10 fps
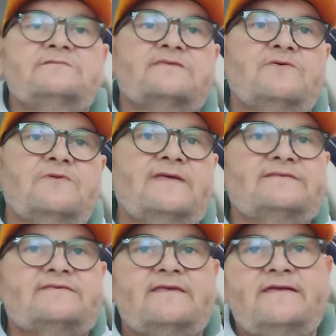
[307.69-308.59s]
So
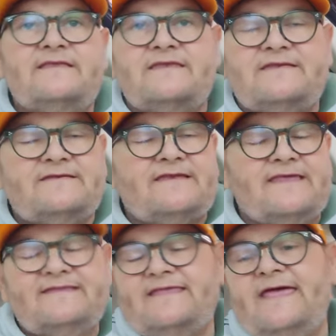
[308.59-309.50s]
let's uh,
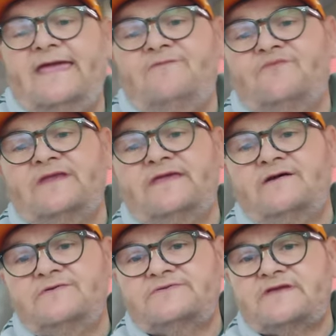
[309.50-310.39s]
let the hate
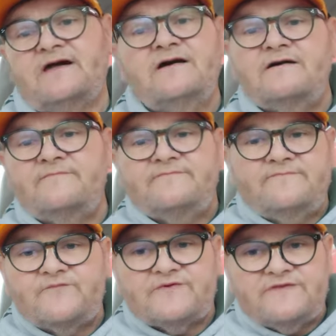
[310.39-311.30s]
videos
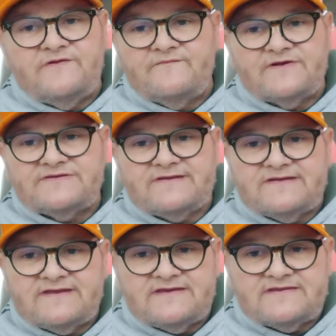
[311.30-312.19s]
come for the University
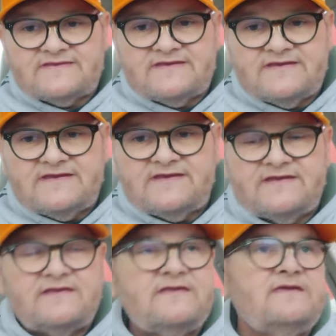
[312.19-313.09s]
of Tennessee
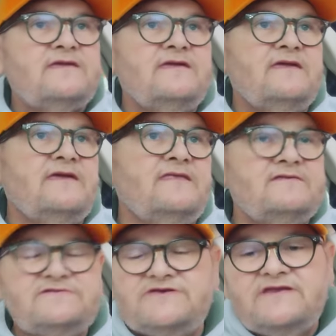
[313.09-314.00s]
and
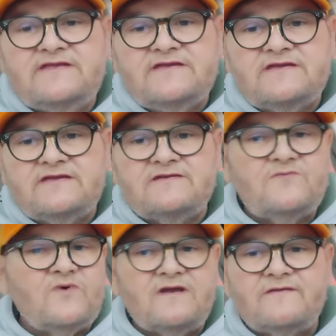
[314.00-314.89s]
the cheating
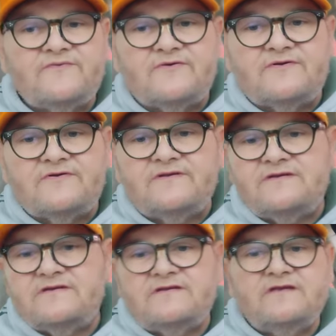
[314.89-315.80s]
and whatever
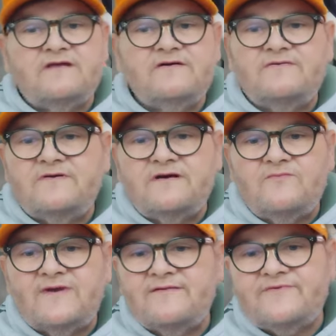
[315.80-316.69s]
and you know uh,
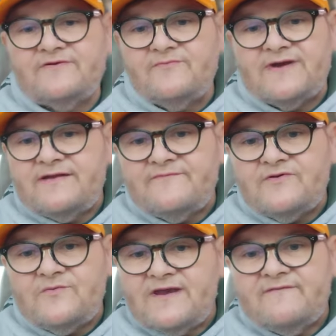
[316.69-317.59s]
whatever
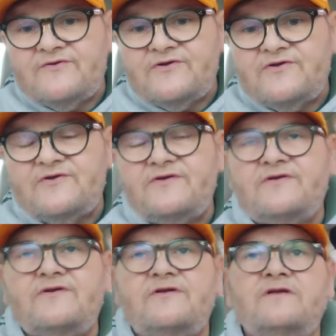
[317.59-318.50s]
whatever
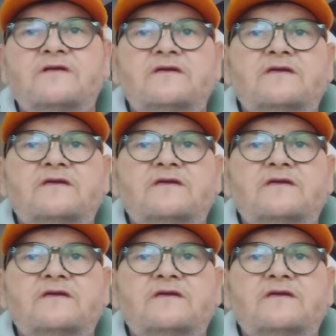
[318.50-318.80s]
whatever